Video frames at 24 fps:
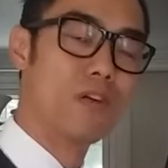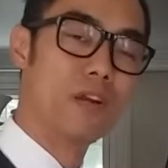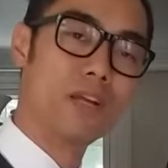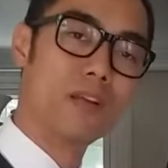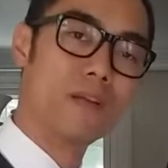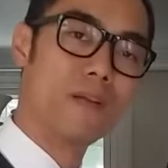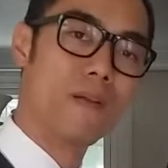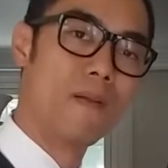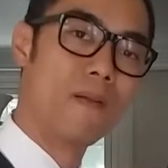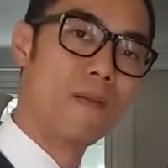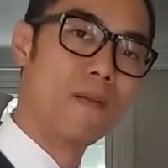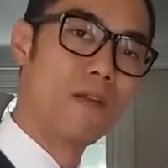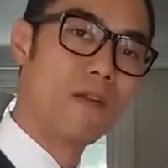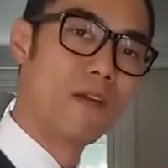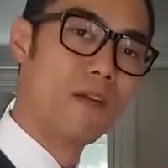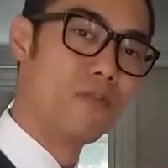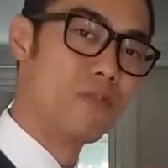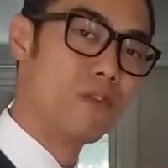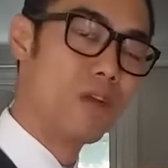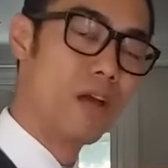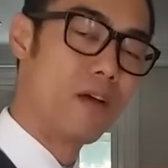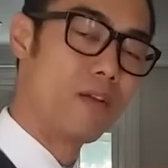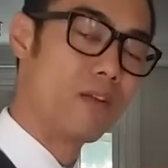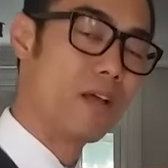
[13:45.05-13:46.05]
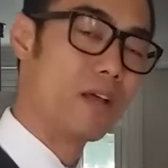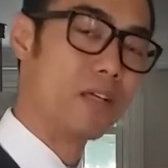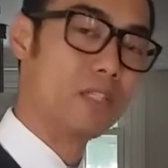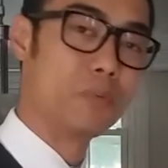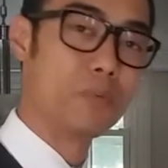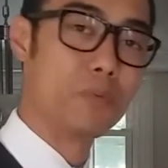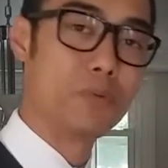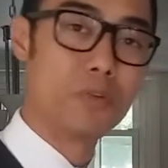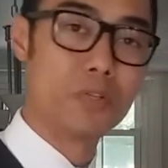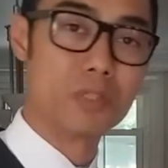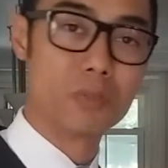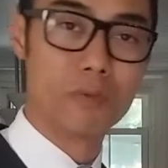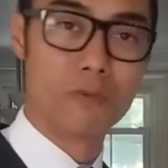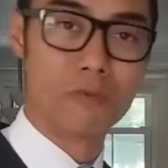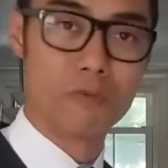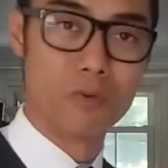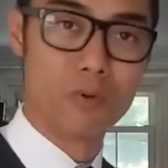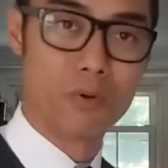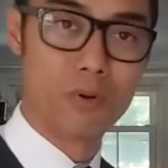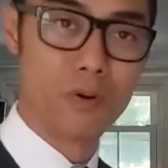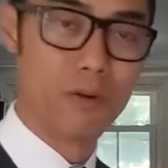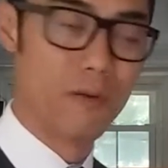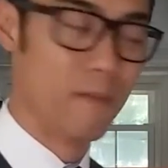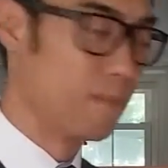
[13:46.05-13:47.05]
right? If you had that experience
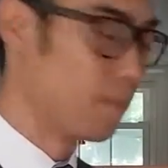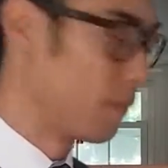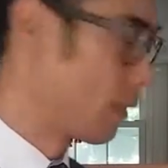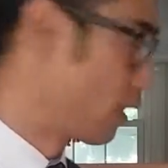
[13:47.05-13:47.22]
before,